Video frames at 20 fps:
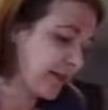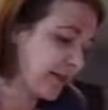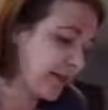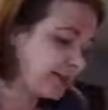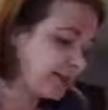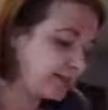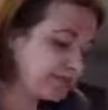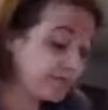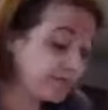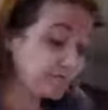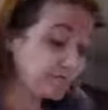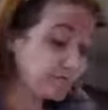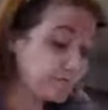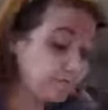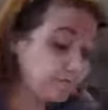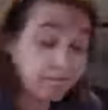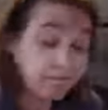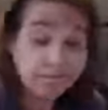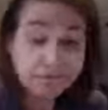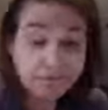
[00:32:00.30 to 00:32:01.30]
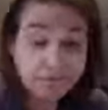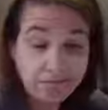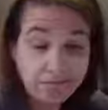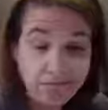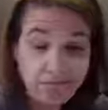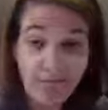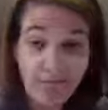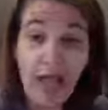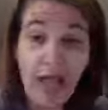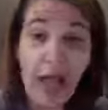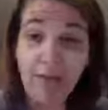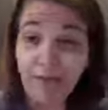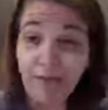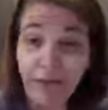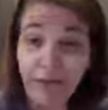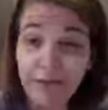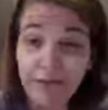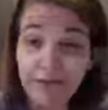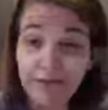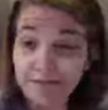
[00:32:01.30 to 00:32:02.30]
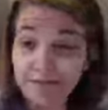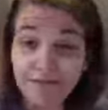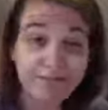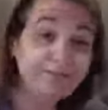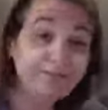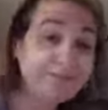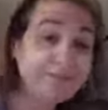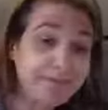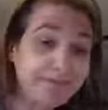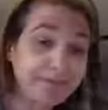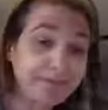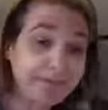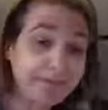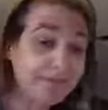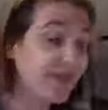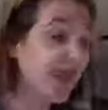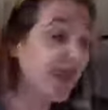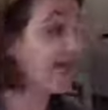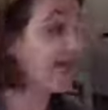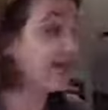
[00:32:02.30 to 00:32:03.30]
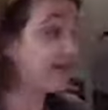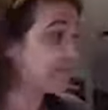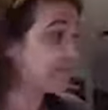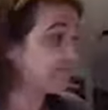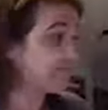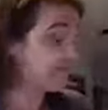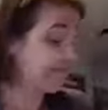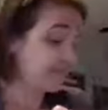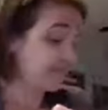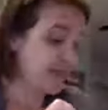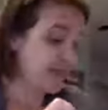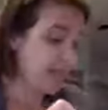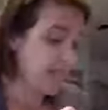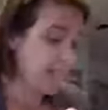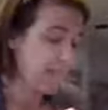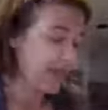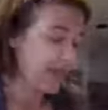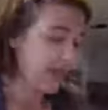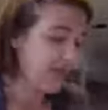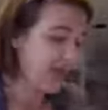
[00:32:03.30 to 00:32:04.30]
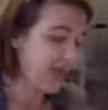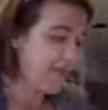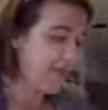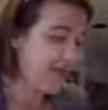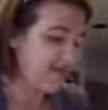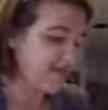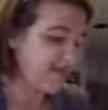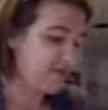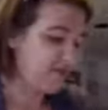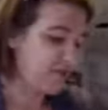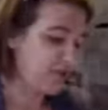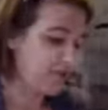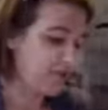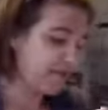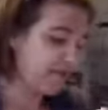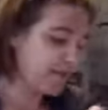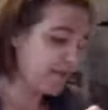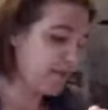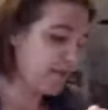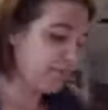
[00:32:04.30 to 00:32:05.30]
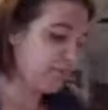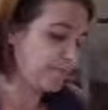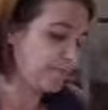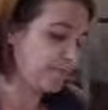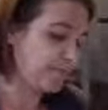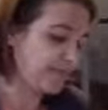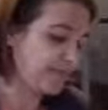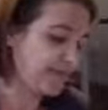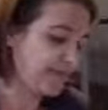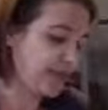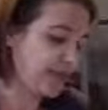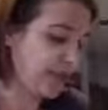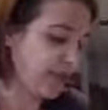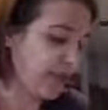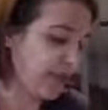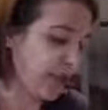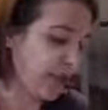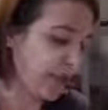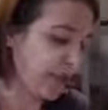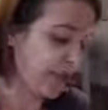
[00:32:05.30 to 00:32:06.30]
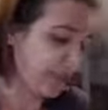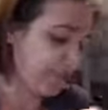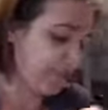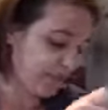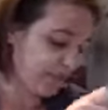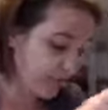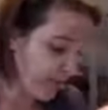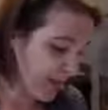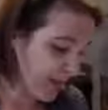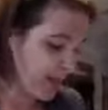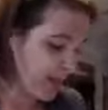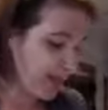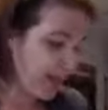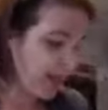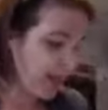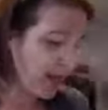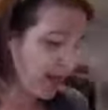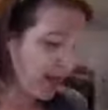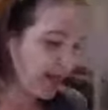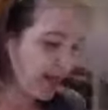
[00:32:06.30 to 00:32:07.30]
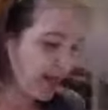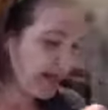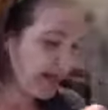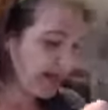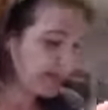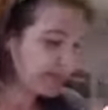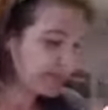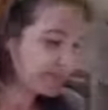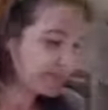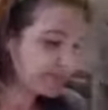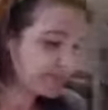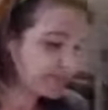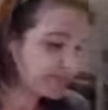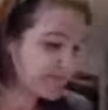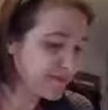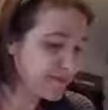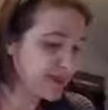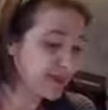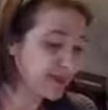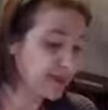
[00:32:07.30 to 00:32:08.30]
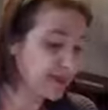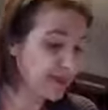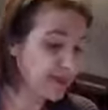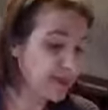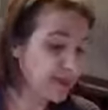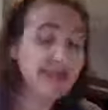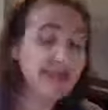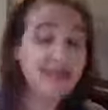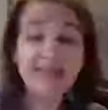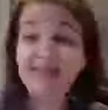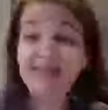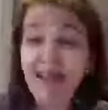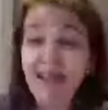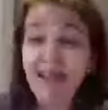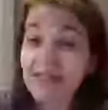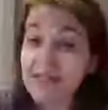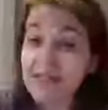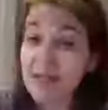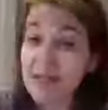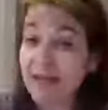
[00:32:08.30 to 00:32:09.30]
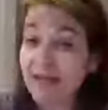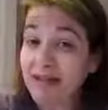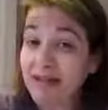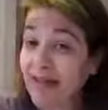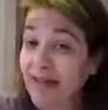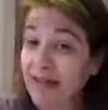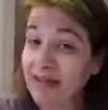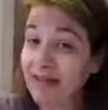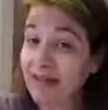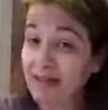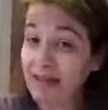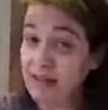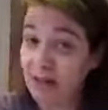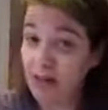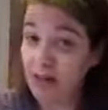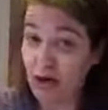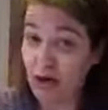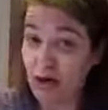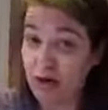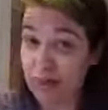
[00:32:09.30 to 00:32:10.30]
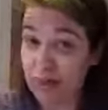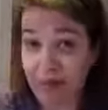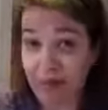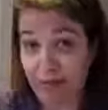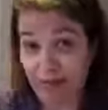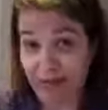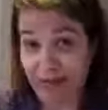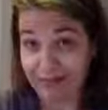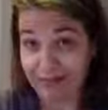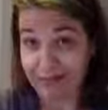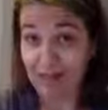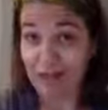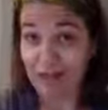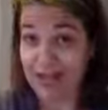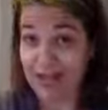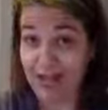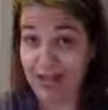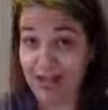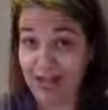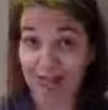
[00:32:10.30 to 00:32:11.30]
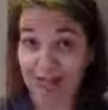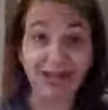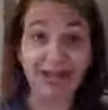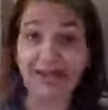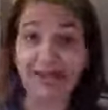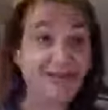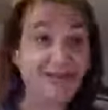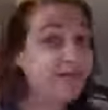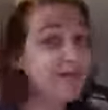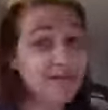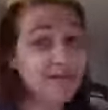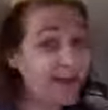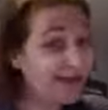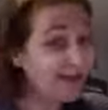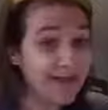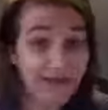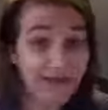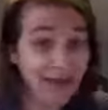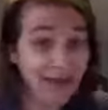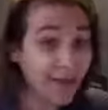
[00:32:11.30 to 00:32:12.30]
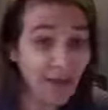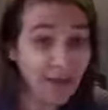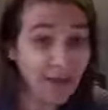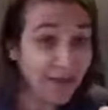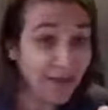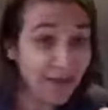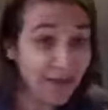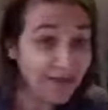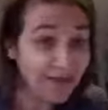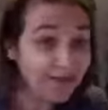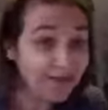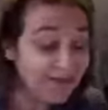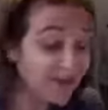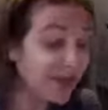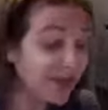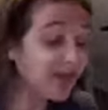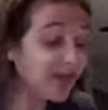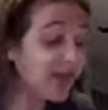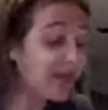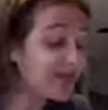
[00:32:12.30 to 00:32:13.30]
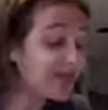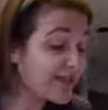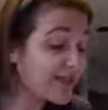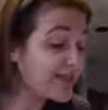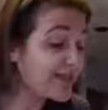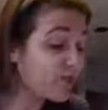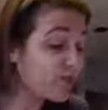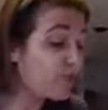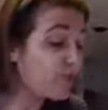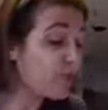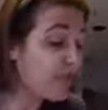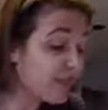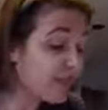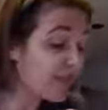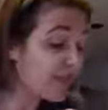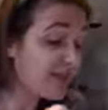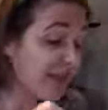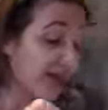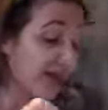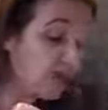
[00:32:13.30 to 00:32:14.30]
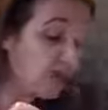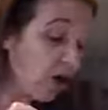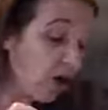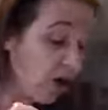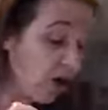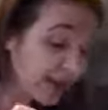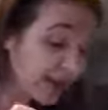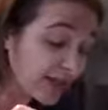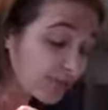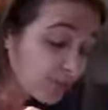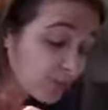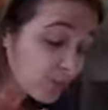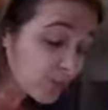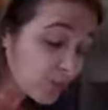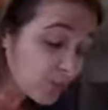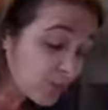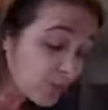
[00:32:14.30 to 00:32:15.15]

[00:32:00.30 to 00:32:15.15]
but I'm real, and they love me for it. So there we go. This is not smelling any less strong, by the way. Just saying, like, the smell is not going away. It's still really alcohol-y.